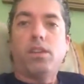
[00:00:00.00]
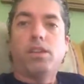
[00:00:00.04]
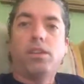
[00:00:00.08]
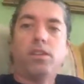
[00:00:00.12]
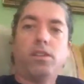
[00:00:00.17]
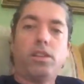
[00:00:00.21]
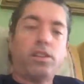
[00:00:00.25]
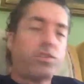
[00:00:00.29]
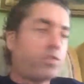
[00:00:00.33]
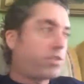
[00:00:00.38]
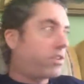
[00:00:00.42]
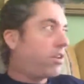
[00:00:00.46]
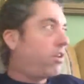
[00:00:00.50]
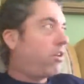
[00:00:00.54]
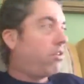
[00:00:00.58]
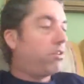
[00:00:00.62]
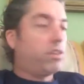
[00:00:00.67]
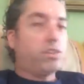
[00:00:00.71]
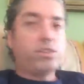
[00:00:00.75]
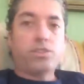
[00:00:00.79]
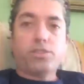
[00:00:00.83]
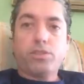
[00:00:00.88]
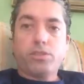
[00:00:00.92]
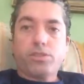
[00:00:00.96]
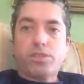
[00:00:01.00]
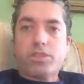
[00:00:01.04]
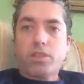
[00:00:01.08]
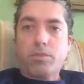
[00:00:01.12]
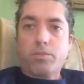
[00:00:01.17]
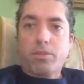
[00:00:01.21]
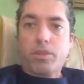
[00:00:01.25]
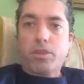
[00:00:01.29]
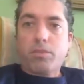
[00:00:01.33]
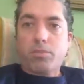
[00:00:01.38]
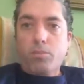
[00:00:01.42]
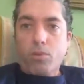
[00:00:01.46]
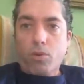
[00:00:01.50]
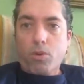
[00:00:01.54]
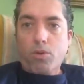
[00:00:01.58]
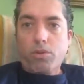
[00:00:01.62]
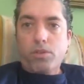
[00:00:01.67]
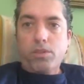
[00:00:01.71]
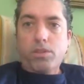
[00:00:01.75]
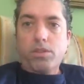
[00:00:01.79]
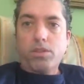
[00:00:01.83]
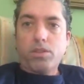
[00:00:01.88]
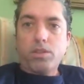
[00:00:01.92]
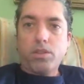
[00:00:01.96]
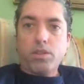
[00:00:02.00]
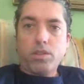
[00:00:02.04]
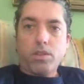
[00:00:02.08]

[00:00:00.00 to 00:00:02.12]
Let's go. Let's do something important.